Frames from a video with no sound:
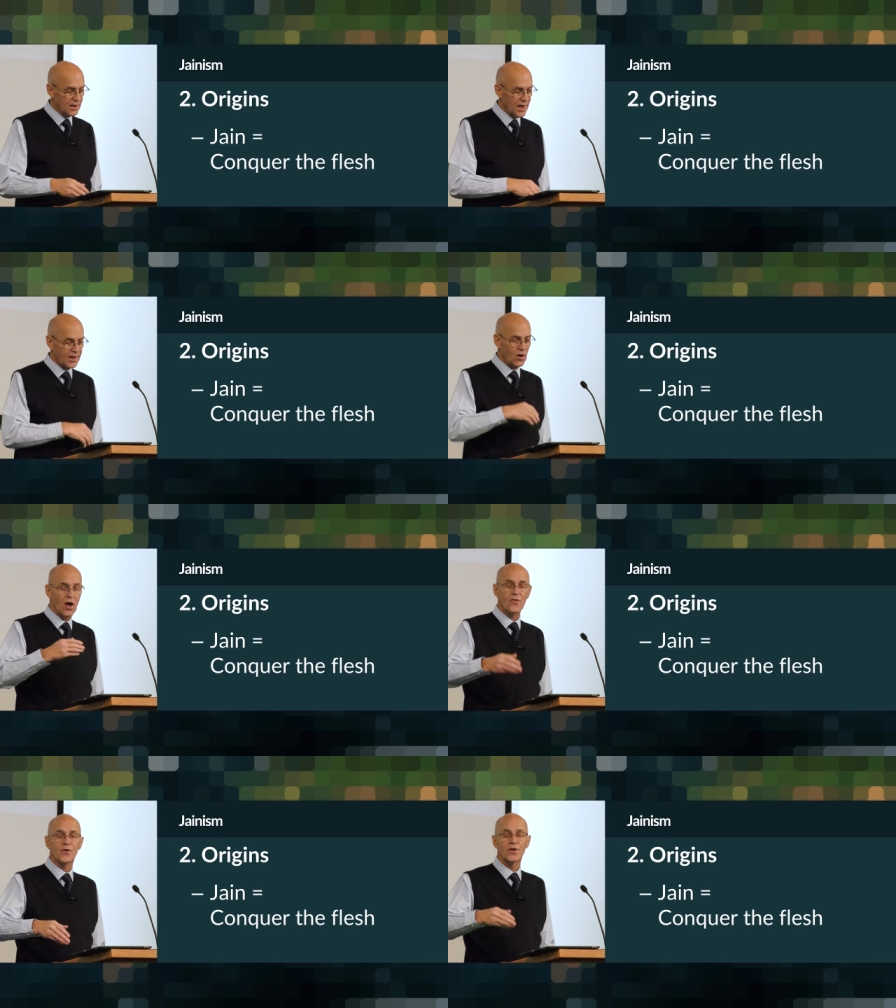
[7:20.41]
like
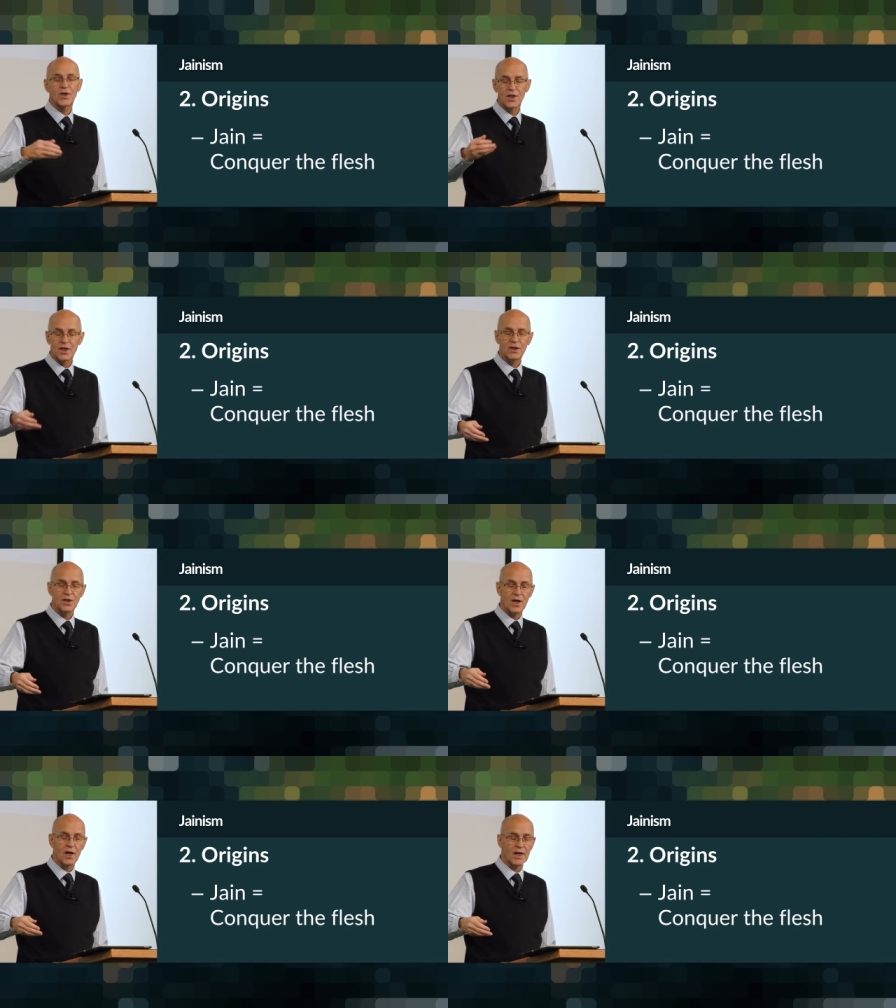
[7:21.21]
other
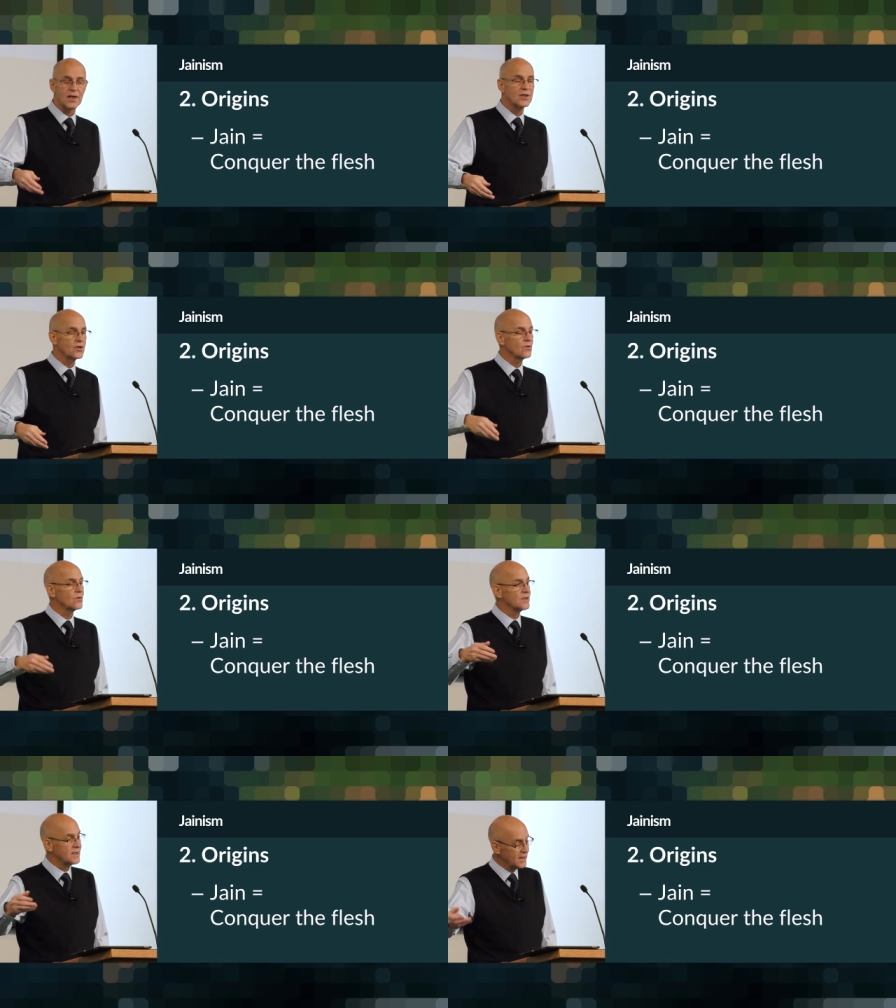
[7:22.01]
uh, Hindu
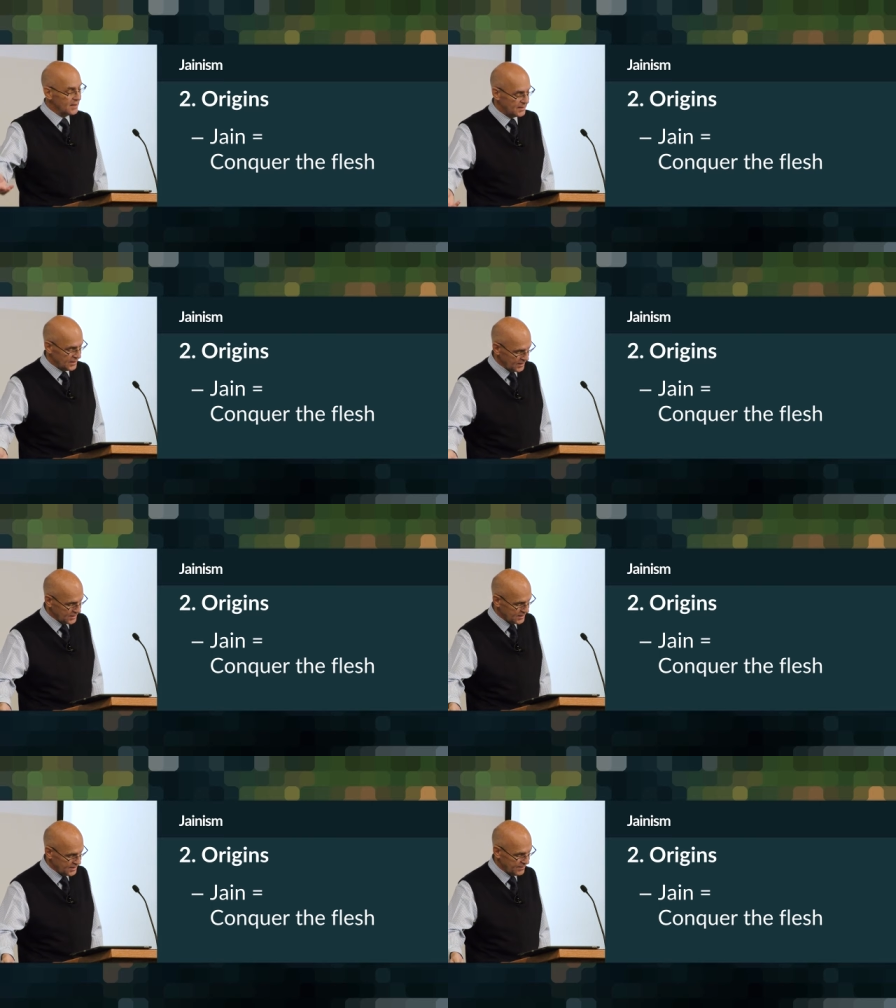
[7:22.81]

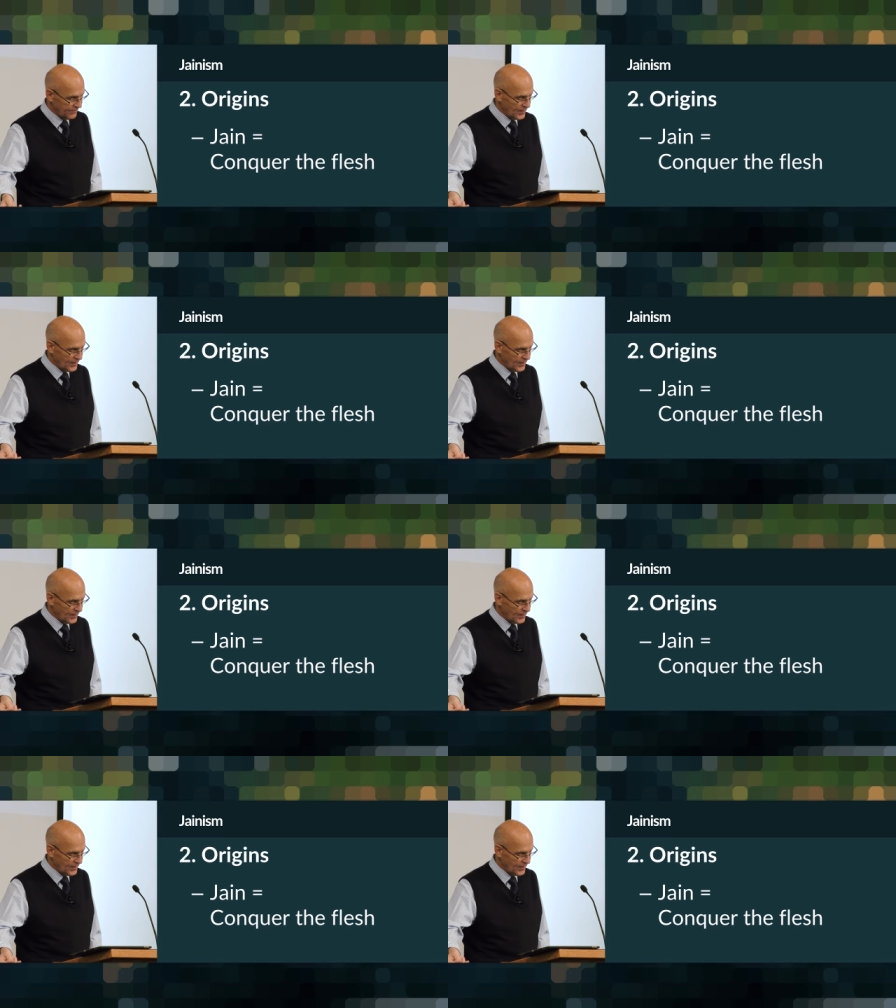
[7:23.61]
deities.